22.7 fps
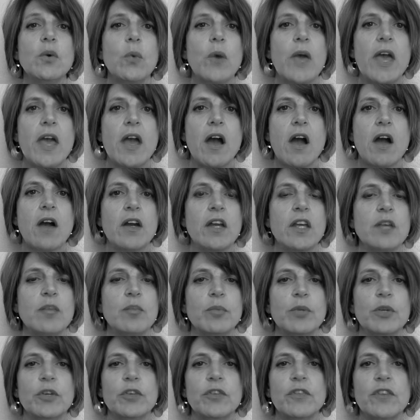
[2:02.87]
away our
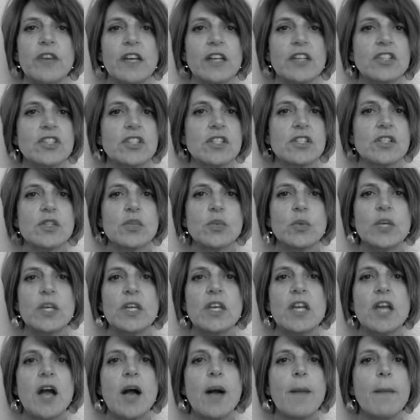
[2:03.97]
imperfections. We
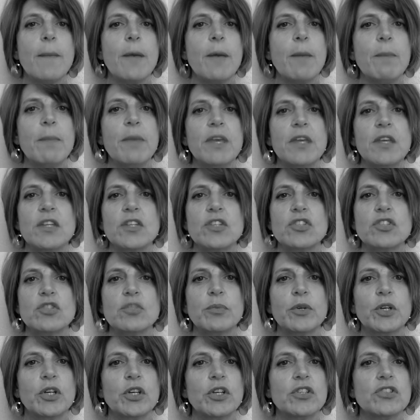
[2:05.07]
numb, binge,
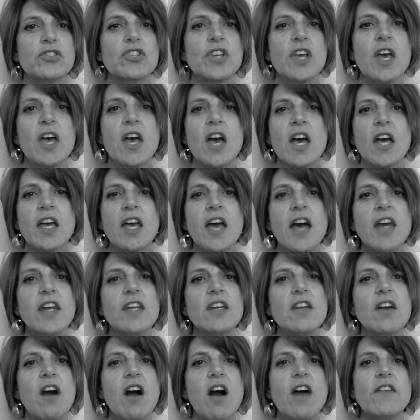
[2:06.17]
purge, cut
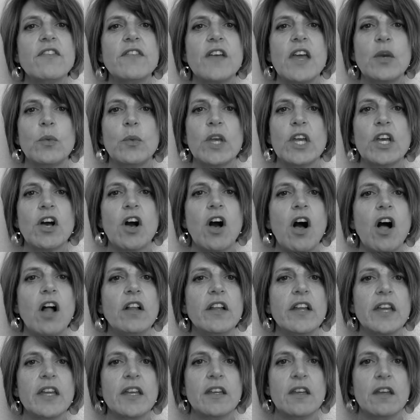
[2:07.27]
it off, and we call
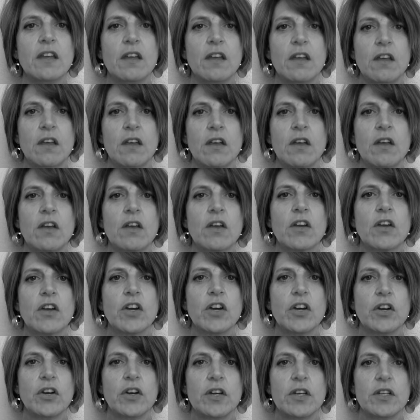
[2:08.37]
it
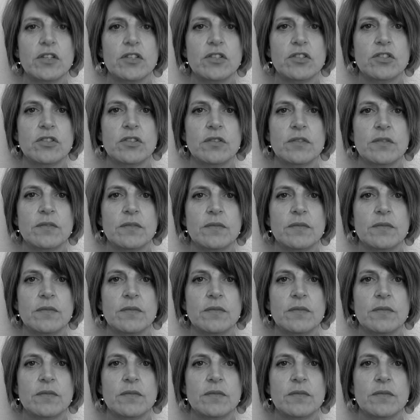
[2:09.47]
courage.